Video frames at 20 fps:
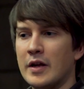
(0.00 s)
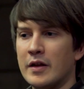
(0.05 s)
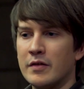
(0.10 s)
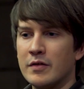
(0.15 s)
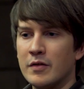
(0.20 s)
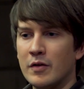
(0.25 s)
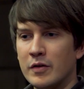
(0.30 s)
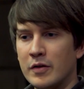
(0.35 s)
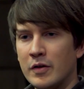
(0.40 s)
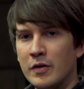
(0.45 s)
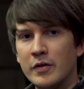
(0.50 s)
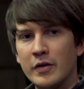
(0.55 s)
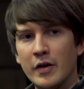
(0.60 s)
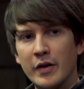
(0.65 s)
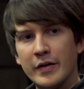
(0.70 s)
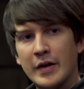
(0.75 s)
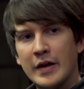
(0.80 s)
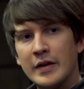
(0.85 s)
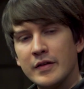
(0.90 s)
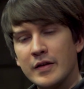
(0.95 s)
I thought, hold
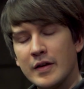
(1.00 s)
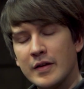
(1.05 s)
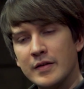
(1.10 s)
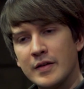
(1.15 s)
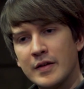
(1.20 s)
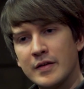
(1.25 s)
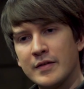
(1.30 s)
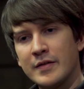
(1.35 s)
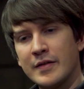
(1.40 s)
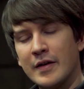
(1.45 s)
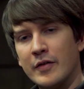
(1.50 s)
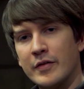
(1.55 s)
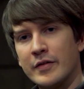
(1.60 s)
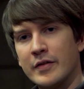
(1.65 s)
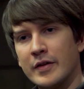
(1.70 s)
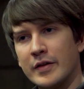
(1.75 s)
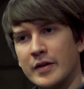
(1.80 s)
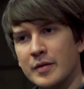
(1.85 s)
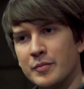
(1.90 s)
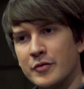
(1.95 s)
on, that
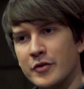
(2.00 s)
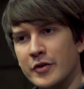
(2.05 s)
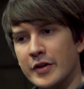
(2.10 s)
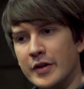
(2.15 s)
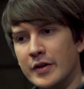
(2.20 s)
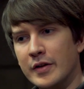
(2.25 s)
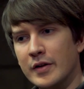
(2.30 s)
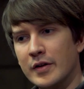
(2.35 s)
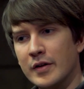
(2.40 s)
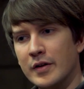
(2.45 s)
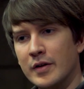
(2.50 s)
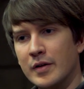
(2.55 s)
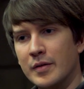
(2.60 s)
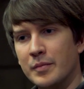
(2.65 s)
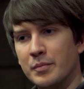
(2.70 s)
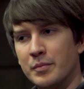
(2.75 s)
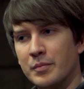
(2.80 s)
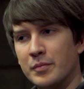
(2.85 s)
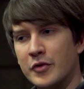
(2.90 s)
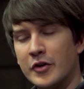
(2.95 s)
sounds like a pretty
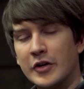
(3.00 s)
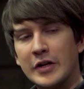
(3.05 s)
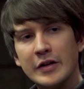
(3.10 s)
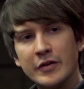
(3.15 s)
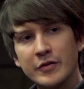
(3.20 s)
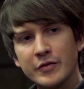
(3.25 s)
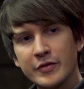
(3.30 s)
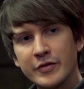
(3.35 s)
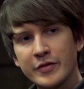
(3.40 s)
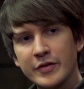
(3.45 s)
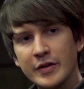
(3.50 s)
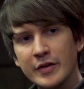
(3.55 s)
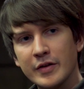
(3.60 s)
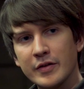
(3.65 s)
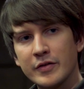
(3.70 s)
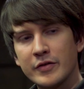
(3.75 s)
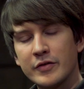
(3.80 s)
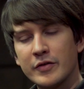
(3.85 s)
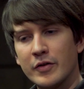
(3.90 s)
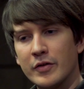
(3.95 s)

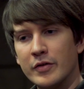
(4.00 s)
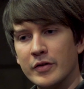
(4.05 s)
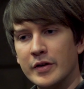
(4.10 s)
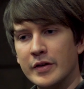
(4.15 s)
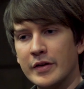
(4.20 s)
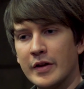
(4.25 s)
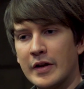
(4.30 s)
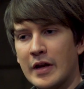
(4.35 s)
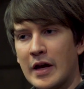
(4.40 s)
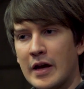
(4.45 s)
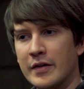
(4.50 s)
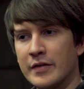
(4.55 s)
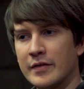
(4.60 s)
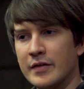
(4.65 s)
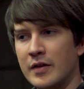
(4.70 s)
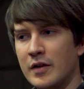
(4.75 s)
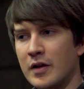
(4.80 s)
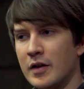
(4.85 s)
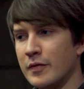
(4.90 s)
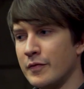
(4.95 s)
interesting story that has
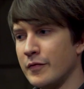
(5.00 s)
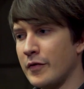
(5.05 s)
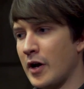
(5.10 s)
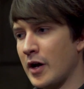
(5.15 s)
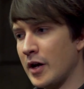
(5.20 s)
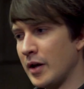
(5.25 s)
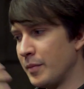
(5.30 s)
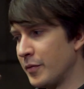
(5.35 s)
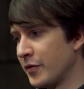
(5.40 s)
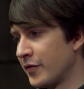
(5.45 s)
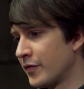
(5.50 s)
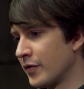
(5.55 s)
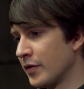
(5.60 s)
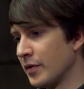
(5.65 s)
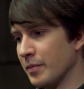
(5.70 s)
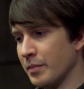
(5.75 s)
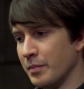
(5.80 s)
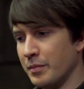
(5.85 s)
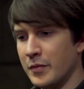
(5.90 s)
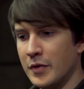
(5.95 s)
a lot of vibes
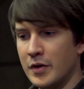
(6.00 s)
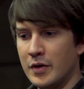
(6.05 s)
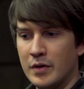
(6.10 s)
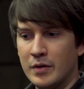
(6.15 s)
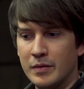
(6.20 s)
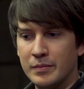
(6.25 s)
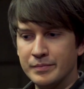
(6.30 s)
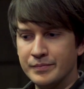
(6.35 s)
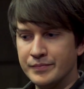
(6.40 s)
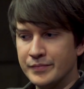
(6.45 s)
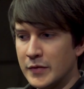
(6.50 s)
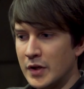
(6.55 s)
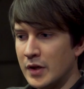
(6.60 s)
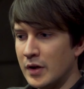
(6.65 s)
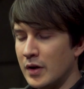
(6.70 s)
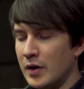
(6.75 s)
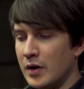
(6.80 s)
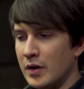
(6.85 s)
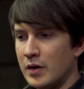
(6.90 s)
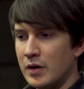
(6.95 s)
from
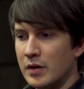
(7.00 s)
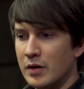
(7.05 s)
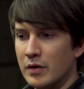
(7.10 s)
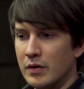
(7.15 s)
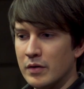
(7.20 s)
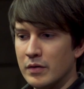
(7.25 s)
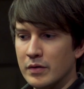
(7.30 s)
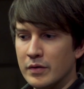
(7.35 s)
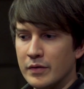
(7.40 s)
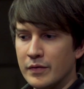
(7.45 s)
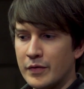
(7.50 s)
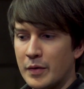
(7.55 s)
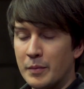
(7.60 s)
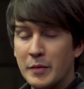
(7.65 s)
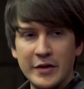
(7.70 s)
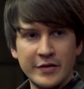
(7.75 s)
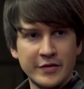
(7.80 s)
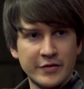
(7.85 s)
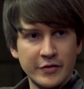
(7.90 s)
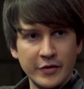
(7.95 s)

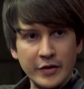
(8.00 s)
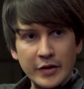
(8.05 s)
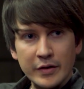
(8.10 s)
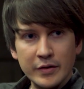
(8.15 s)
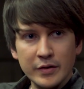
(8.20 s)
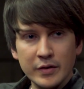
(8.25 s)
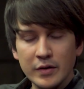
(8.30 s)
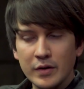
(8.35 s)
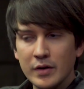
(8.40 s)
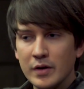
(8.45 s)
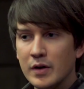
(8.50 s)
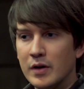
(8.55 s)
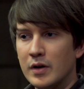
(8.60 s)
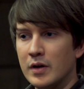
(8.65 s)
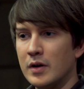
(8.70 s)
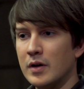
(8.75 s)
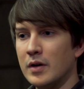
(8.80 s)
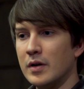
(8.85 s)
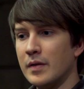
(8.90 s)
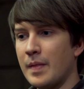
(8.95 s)
history,
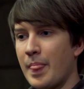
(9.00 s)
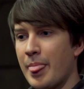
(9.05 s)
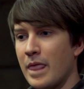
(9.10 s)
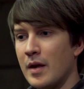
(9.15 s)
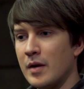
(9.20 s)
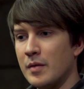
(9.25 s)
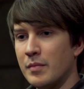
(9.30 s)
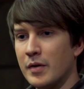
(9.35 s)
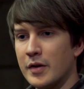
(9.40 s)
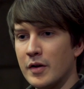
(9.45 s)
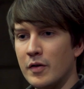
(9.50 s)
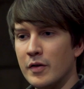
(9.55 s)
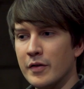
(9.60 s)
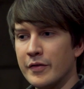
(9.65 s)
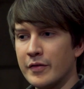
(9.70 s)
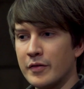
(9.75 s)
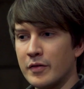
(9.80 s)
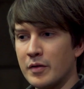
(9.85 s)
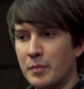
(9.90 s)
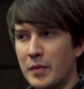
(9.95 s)
but
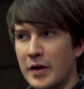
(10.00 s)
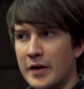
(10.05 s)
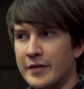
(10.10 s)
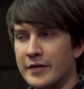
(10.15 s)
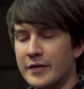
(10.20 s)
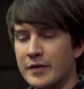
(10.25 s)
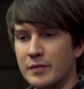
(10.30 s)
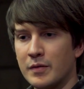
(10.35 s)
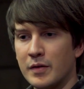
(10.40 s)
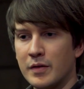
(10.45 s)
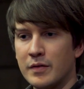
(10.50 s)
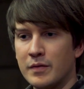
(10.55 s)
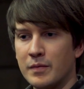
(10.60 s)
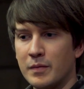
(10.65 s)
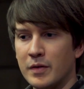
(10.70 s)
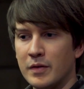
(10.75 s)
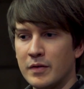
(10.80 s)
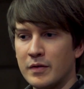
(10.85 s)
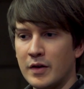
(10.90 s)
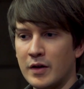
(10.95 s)
also combines it
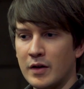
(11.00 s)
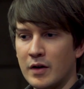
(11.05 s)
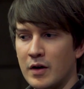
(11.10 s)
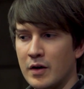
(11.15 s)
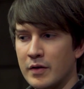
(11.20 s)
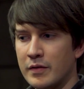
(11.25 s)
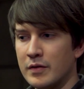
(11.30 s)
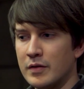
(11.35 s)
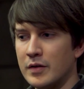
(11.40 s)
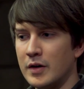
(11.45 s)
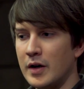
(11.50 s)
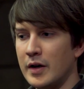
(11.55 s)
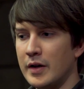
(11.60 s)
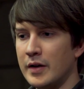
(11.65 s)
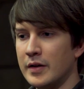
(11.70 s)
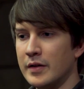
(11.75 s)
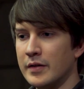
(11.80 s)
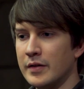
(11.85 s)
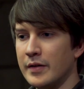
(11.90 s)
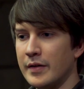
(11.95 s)
with King Arthur.
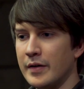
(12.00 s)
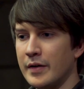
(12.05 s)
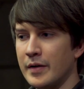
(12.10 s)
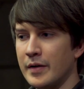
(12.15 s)
And